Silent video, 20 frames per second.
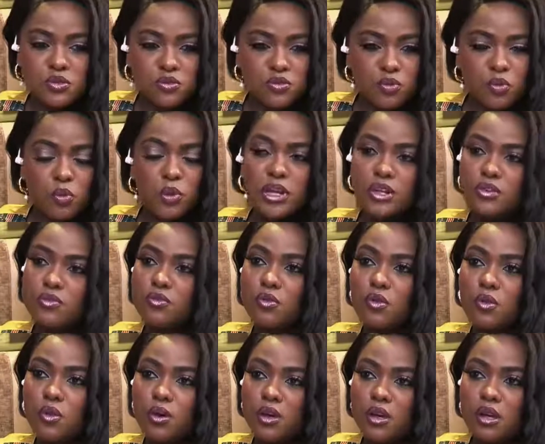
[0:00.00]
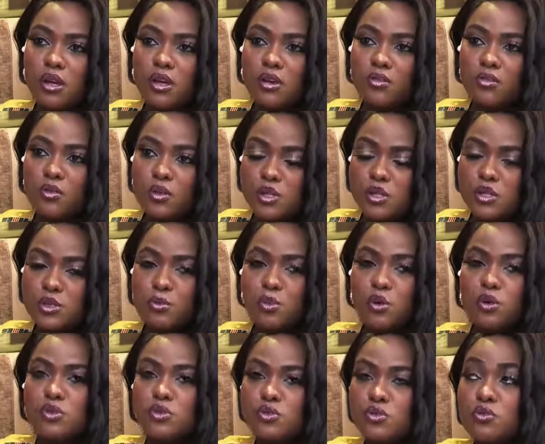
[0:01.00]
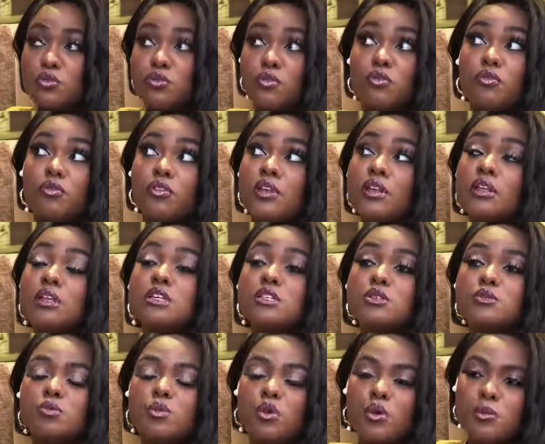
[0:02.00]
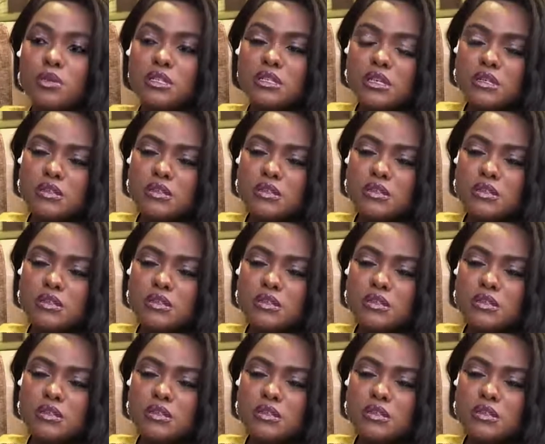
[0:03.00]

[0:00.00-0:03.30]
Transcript: of wait for his boss to fulfill his promise,